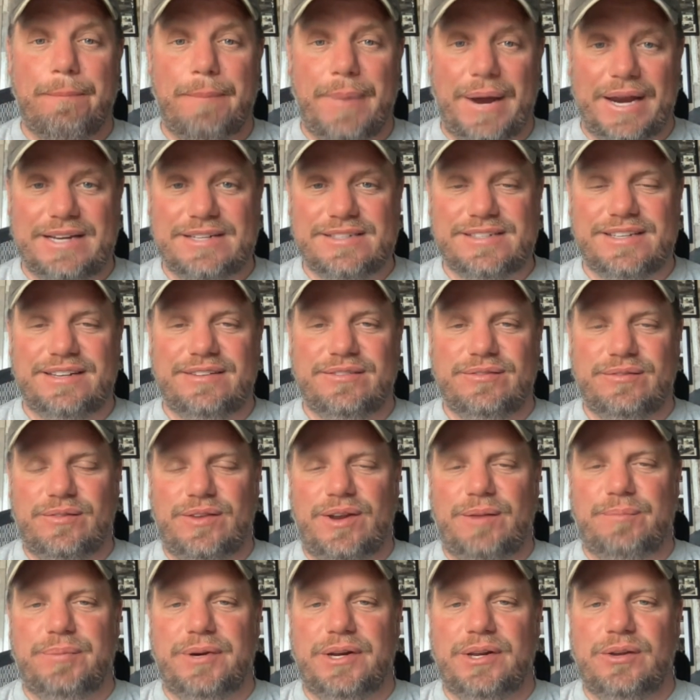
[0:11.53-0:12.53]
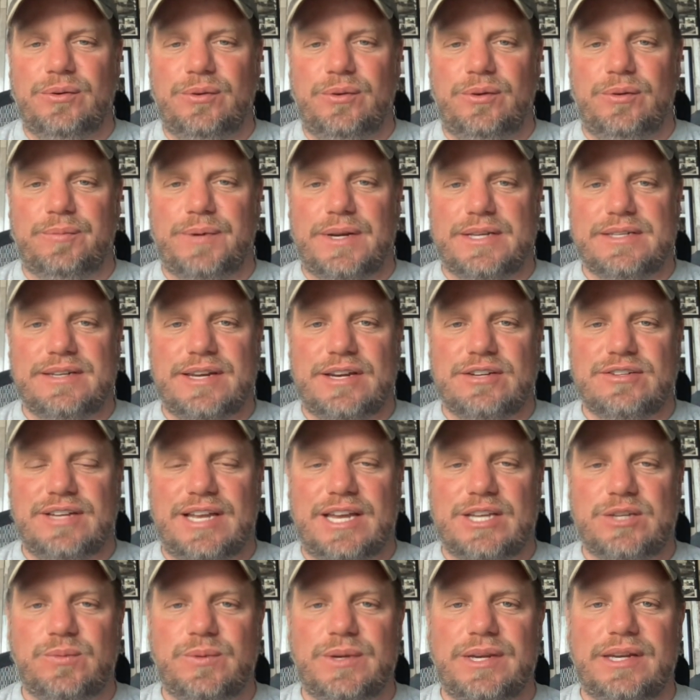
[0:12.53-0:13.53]
Bison. We had a pretty cool presentation
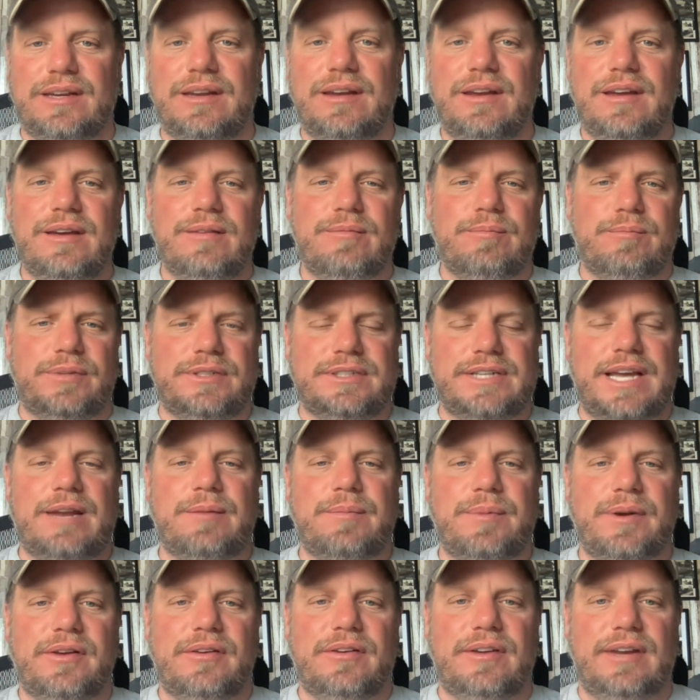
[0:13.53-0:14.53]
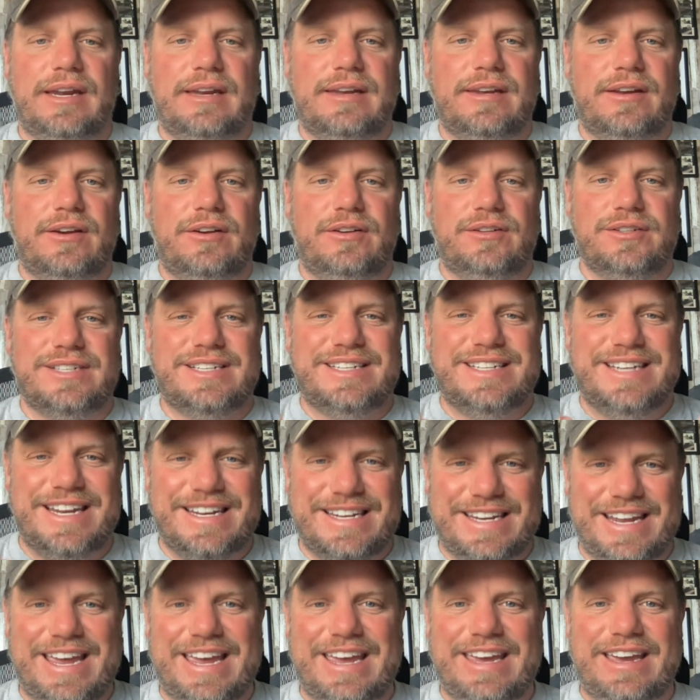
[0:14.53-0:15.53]
last week. Decided to bring you details
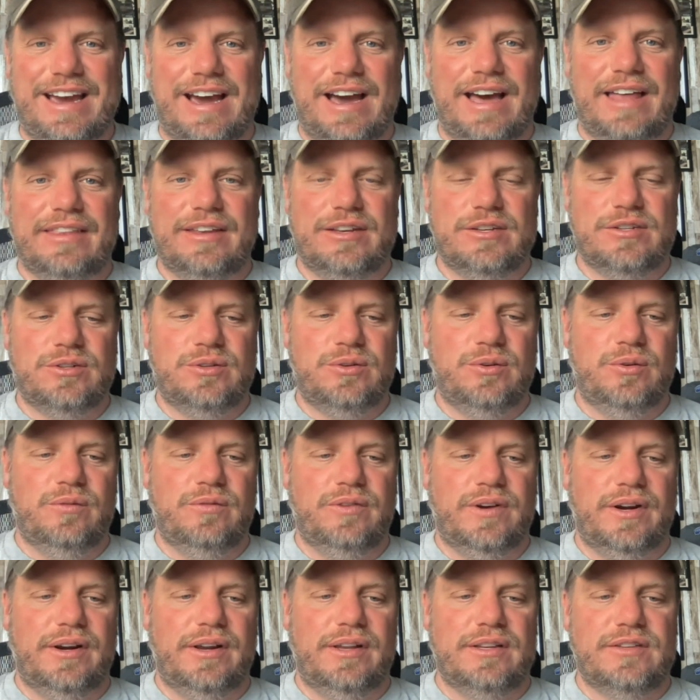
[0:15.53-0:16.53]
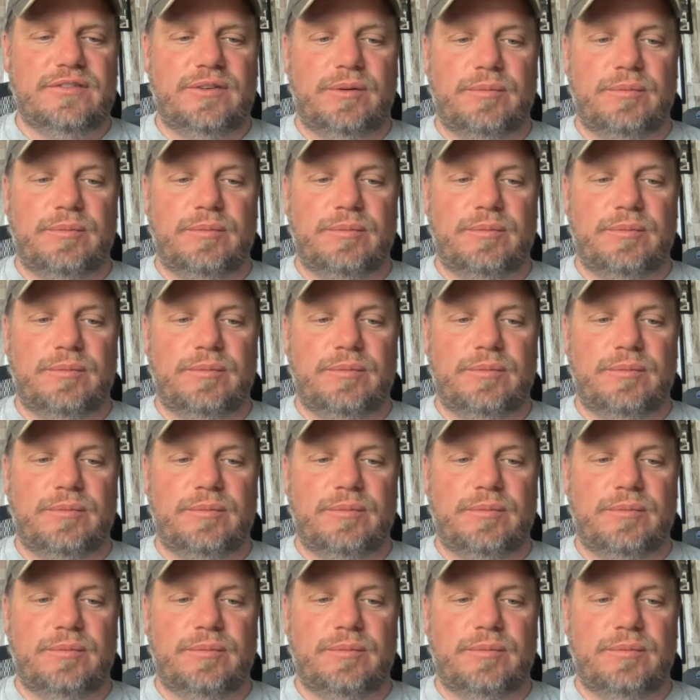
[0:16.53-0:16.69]
today on these two variants